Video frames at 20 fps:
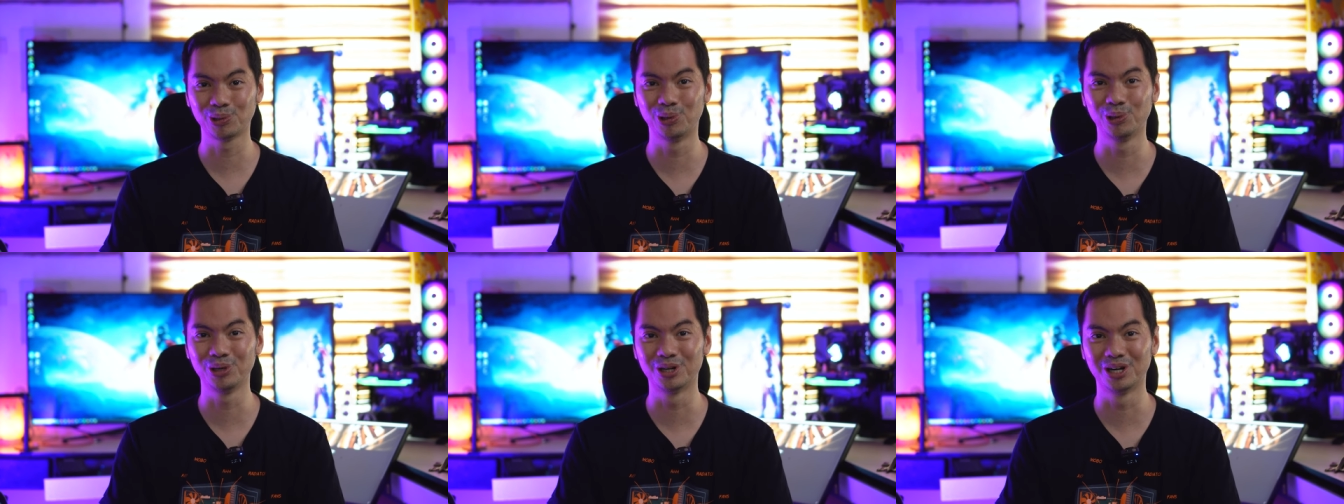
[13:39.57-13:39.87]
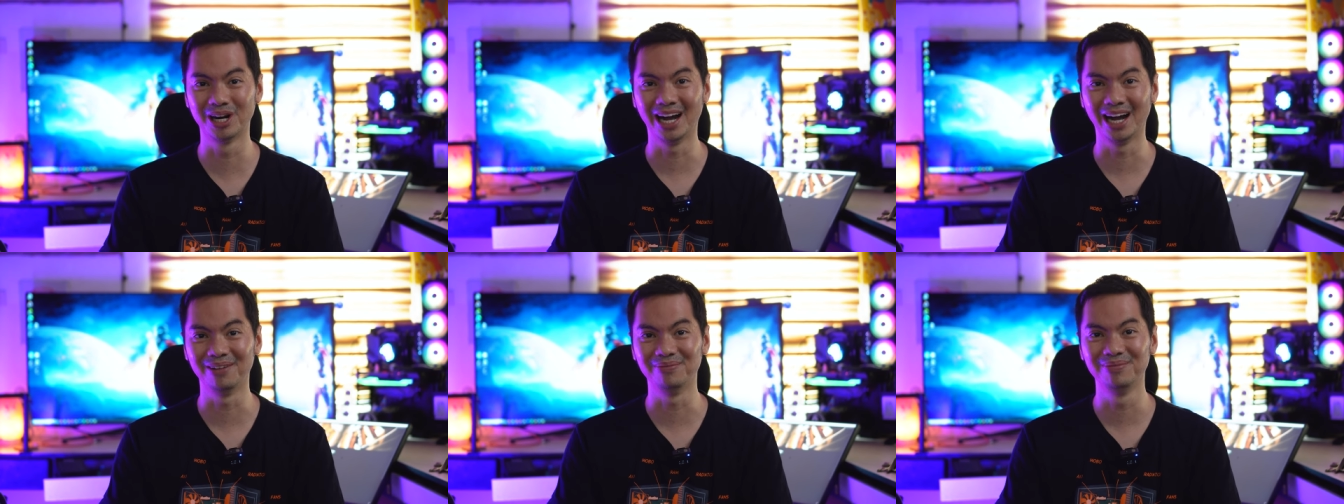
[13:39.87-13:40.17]

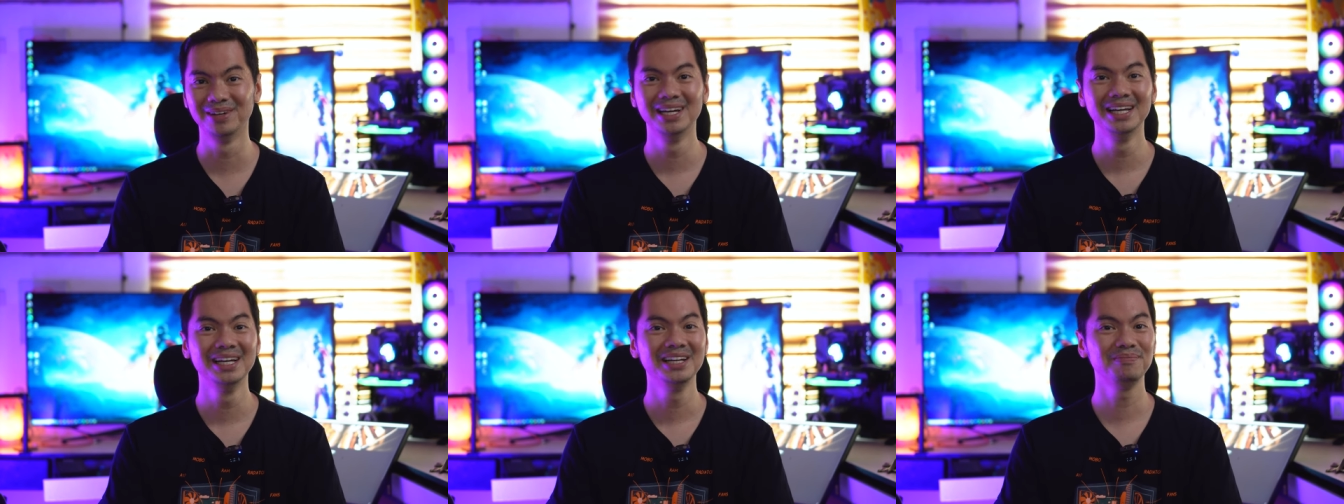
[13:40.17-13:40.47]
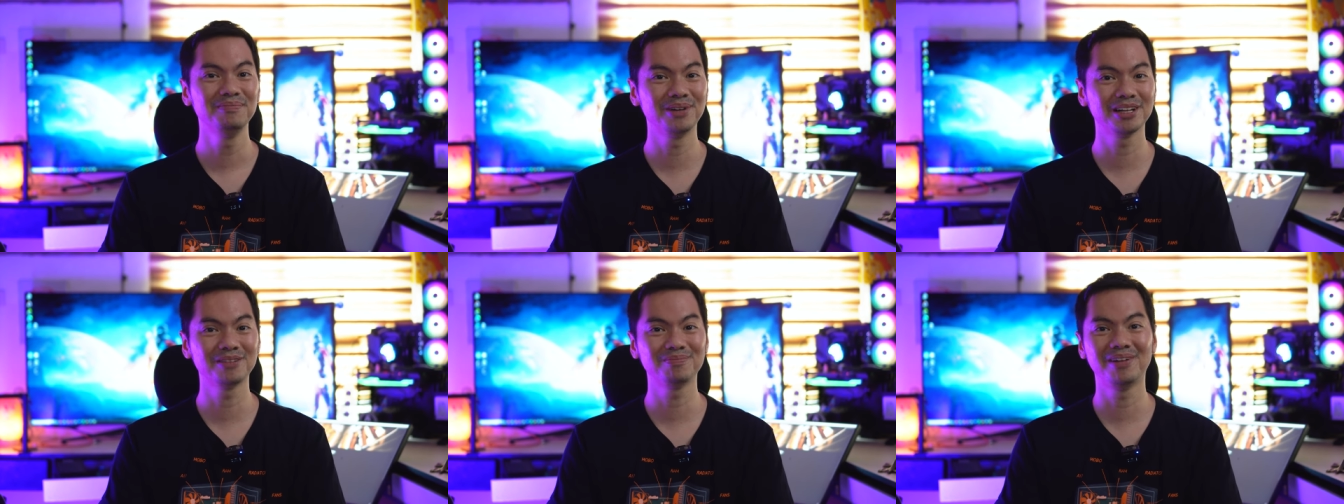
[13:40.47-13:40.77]
program,
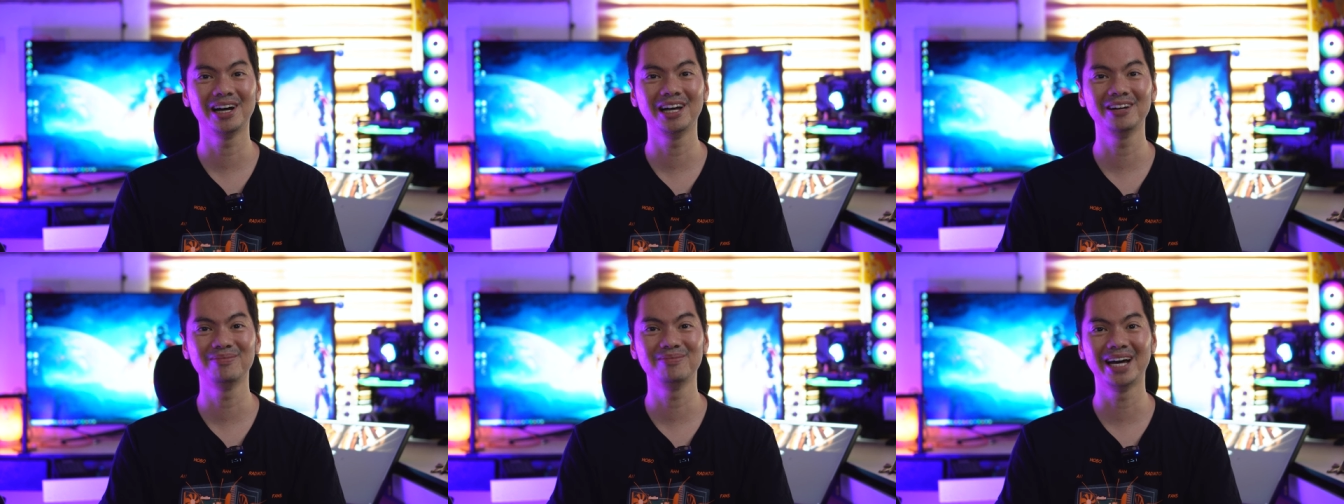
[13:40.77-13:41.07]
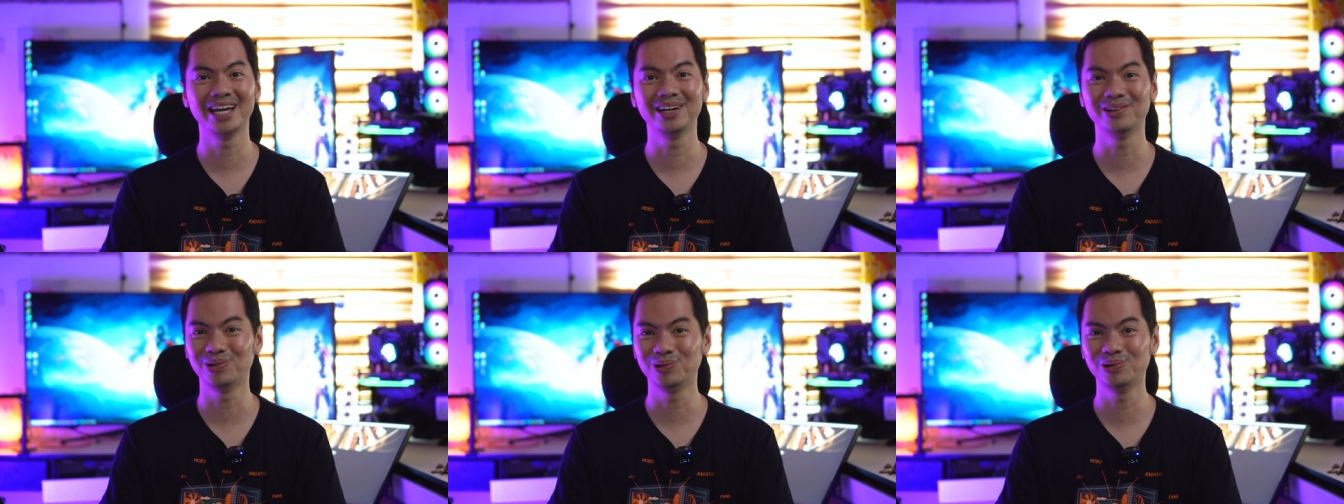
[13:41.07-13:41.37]
but by
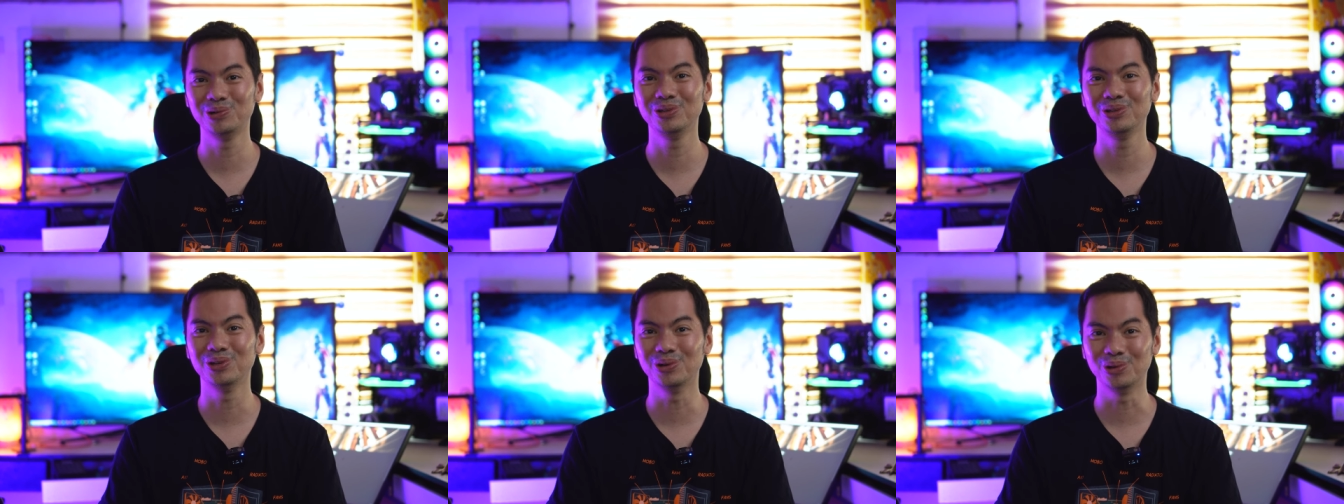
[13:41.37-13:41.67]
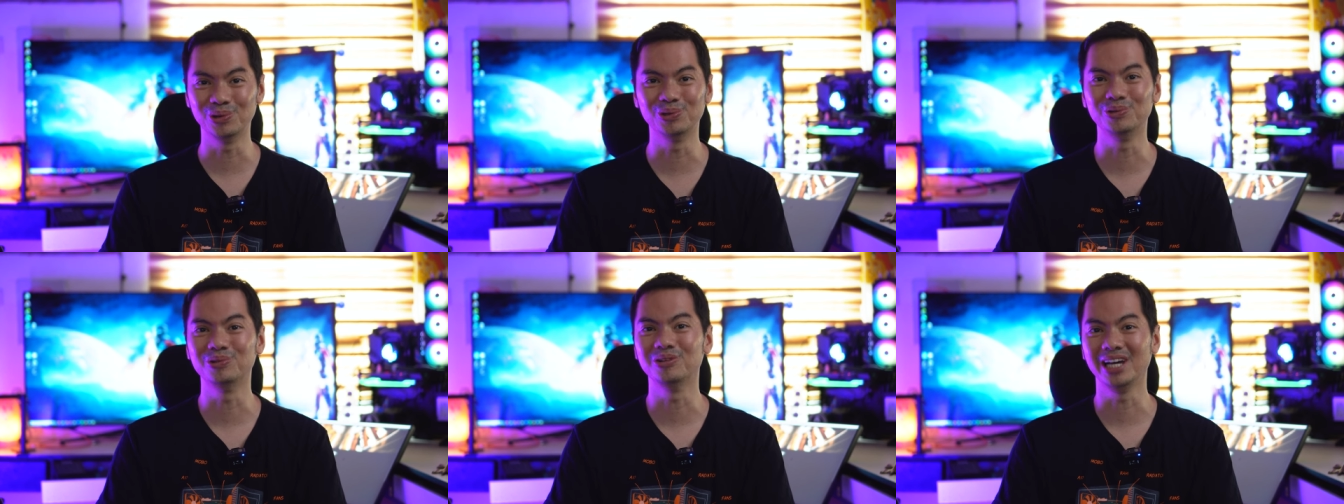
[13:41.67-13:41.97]
my own
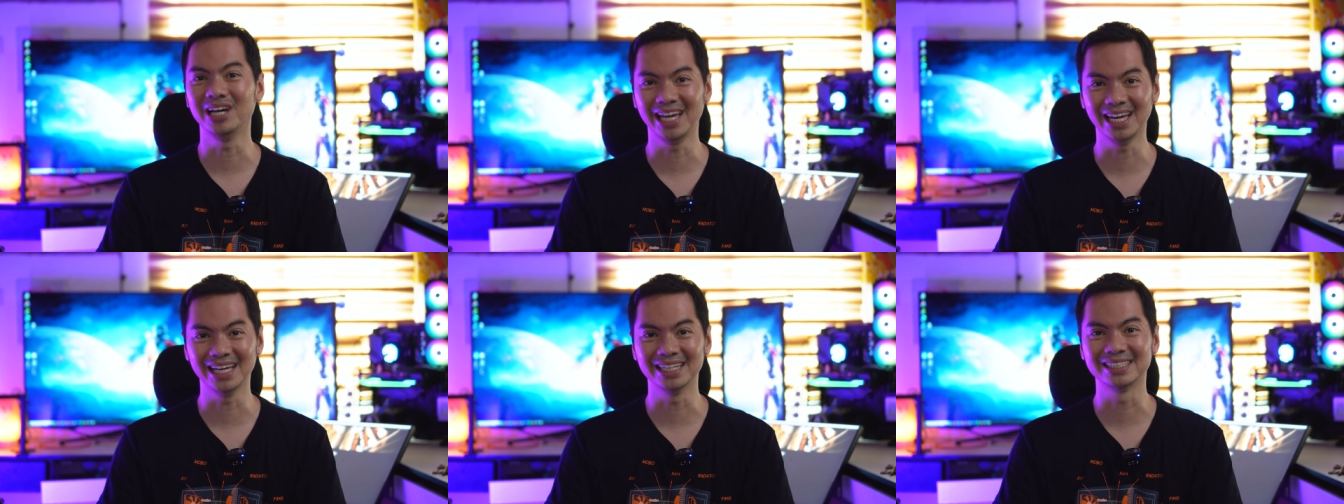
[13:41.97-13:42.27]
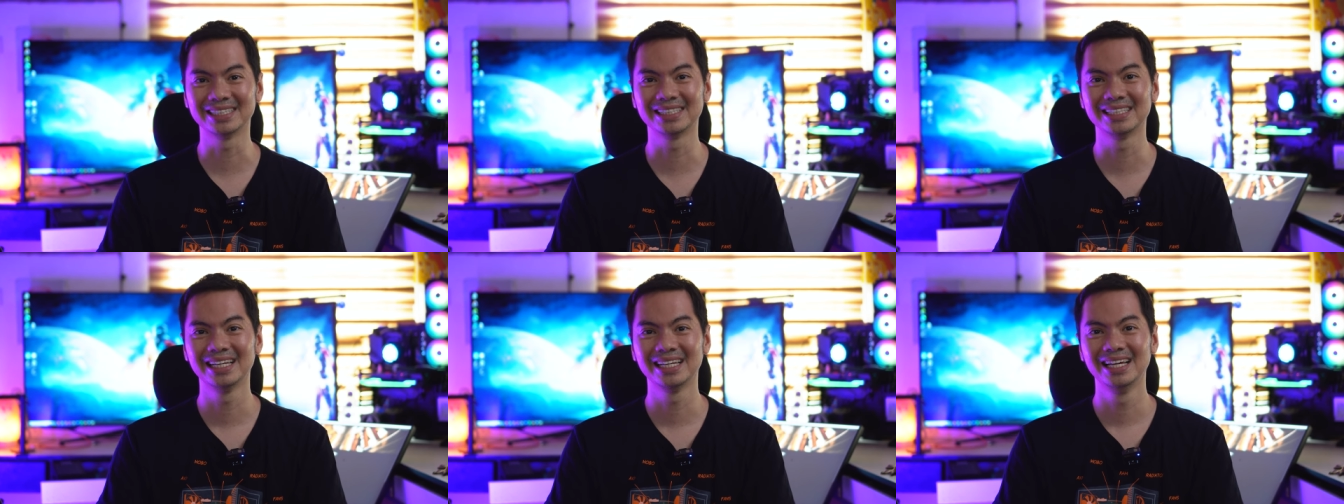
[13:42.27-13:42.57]

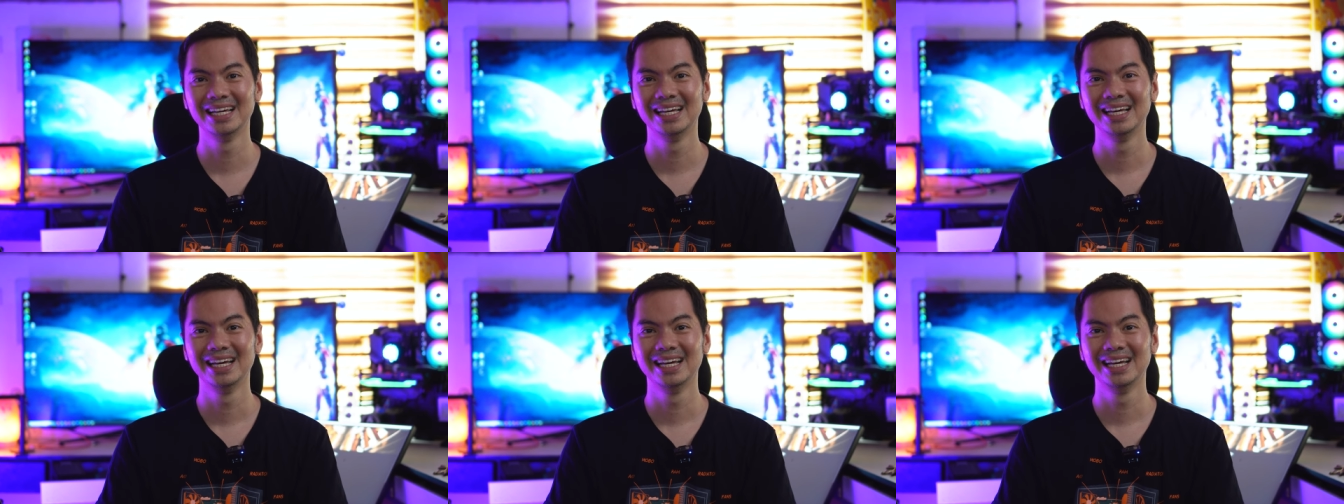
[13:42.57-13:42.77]
OS.